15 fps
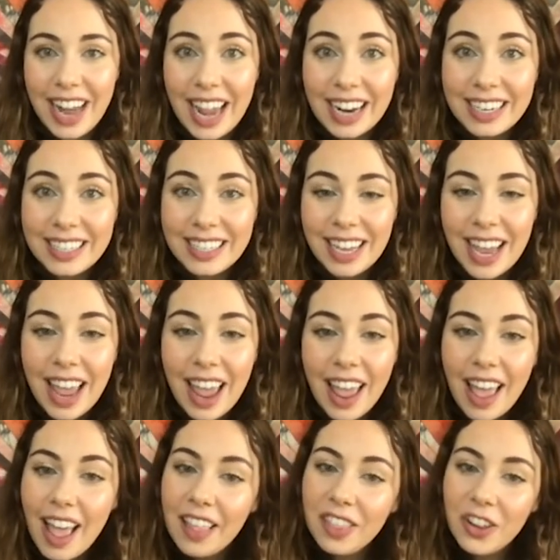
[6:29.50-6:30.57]
Connect,
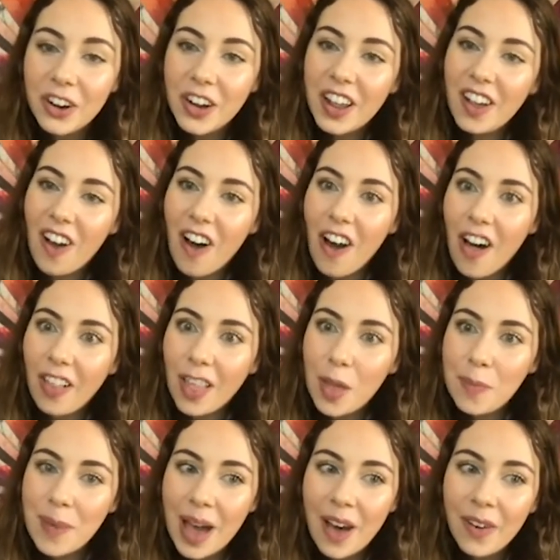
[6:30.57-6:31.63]
and learning
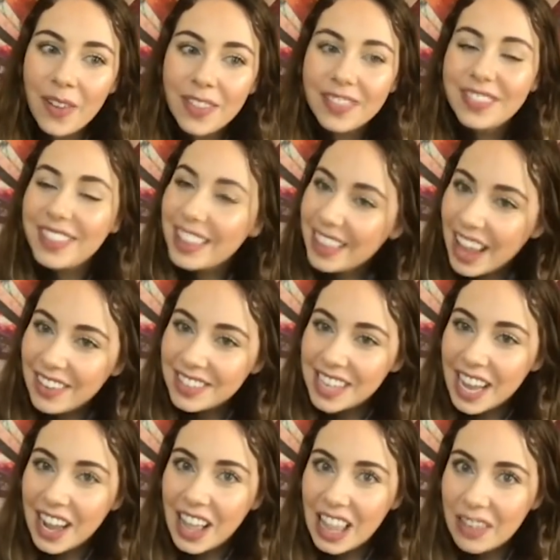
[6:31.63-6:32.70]
all about the life
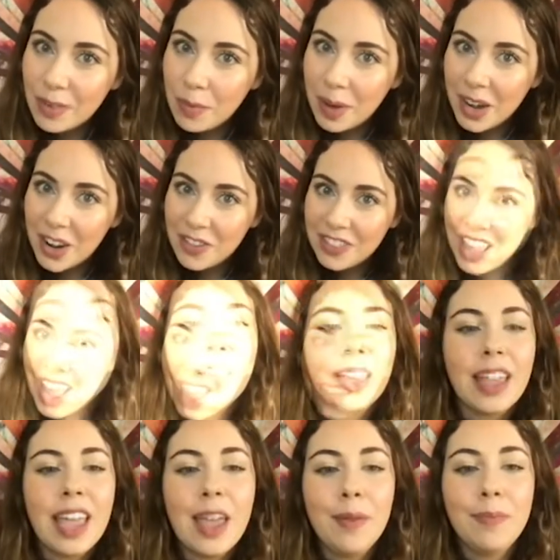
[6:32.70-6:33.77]
cycle of a
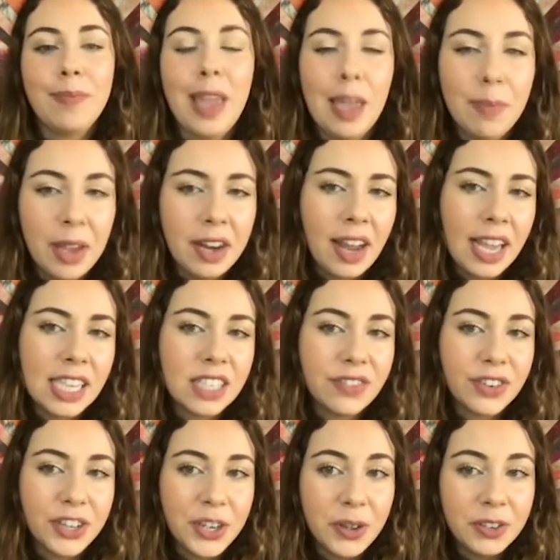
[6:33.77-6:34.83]
butterfly. It may be
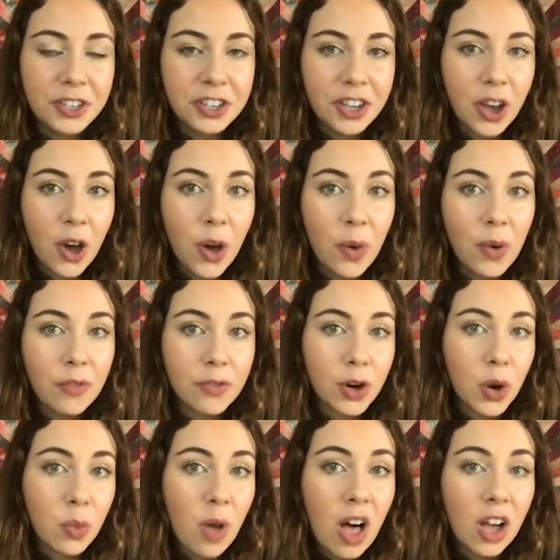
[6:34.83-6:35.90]
nice for you to go
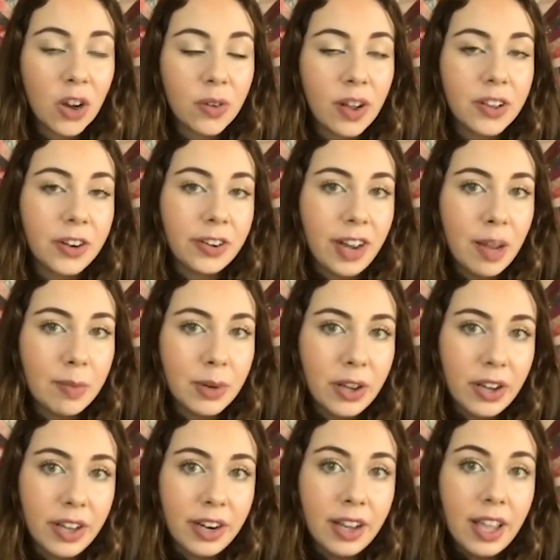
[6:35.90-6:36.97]
for a walk around your
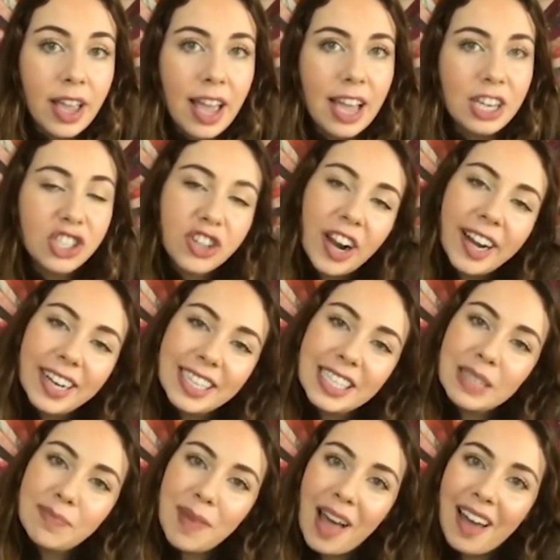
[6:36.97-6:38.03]
neighborhood and try to
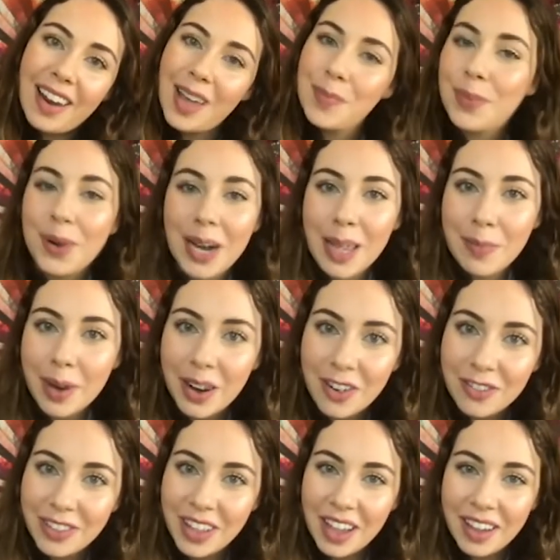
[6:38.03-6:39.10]
spot a pretty
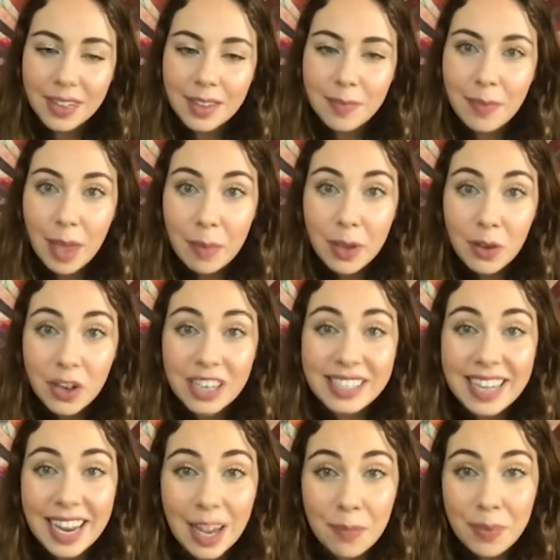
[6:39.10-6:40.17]
butterfly. Maybe you
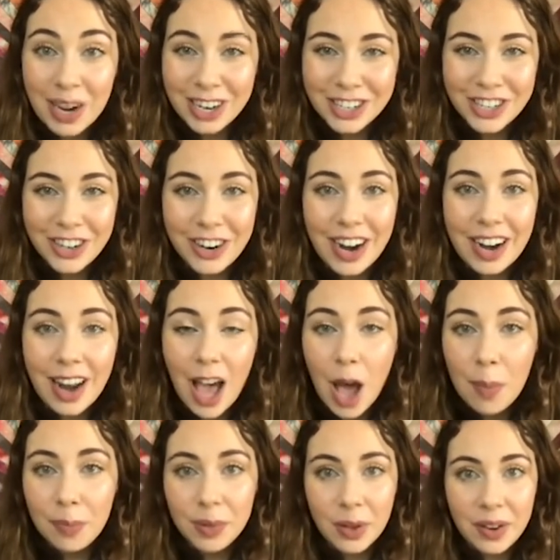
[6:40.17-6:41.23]
can take a picture
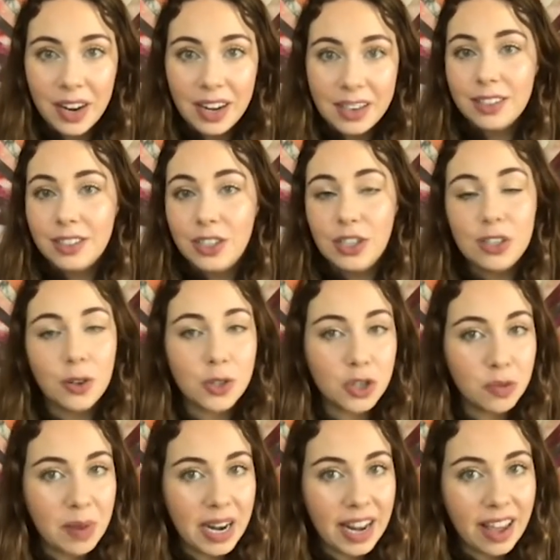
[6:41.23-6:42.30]
and upload it to
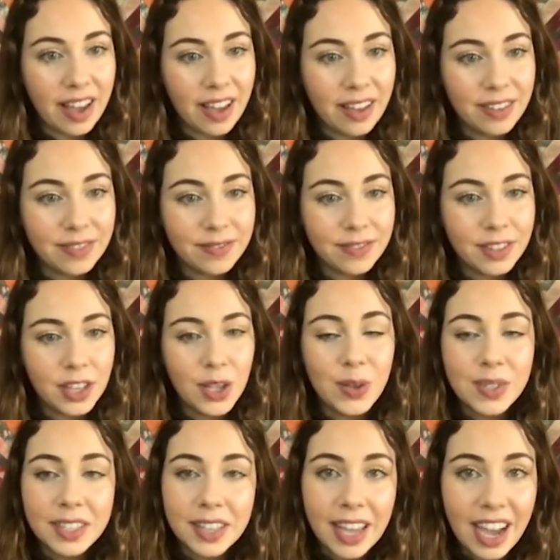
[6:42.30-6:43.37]
social media
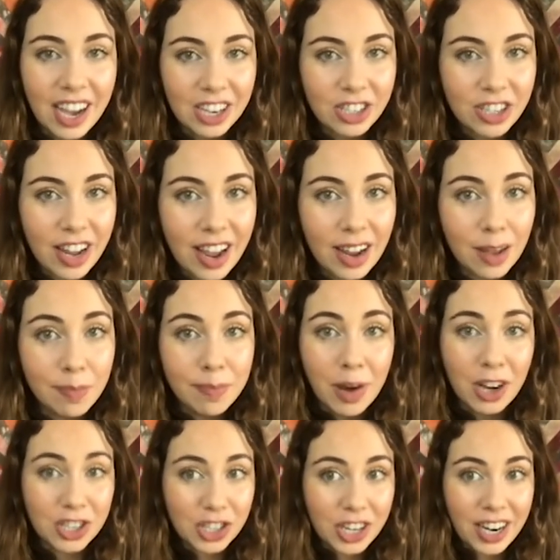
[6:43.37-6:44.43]
using the hashtag
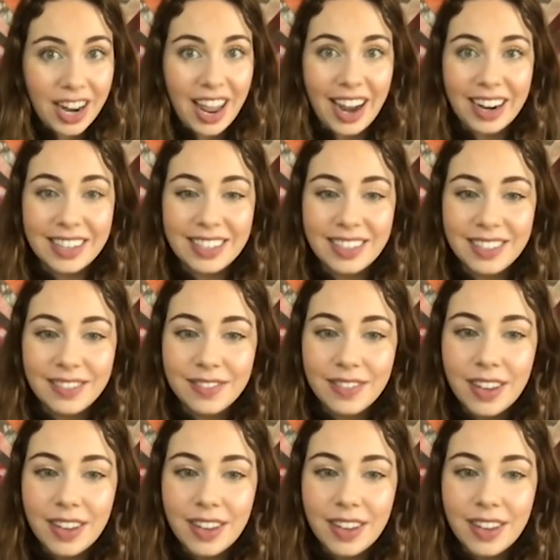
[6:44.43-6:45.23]
MOSHConnect.